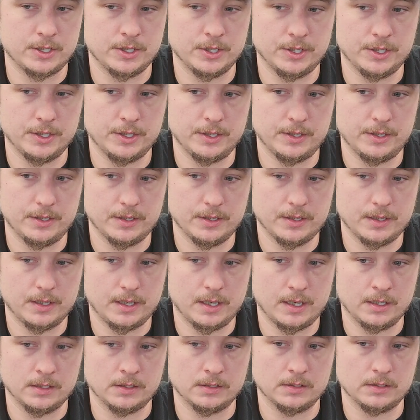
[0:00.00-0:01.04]
could
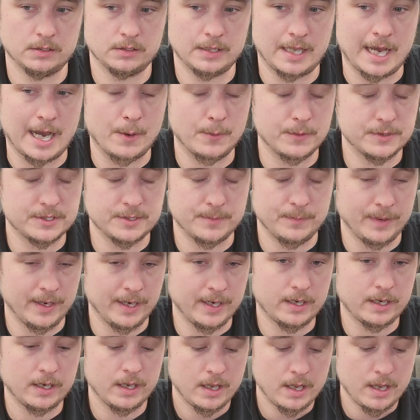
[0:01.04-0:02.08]
allow it to
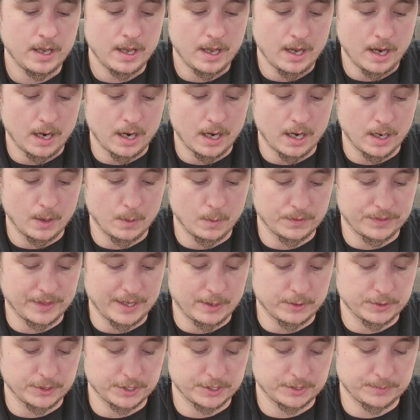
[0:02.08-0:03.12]
make,
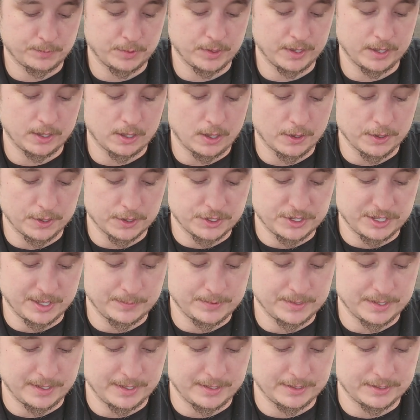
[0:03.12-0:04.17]
without just putting all your chips
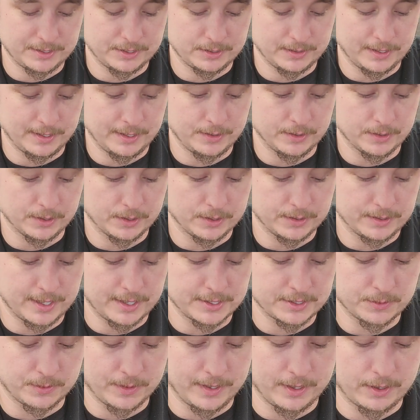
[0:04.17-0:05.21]
into either
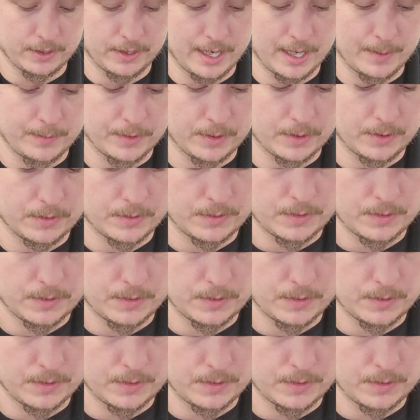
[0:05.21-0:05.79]
Desiree or Apo.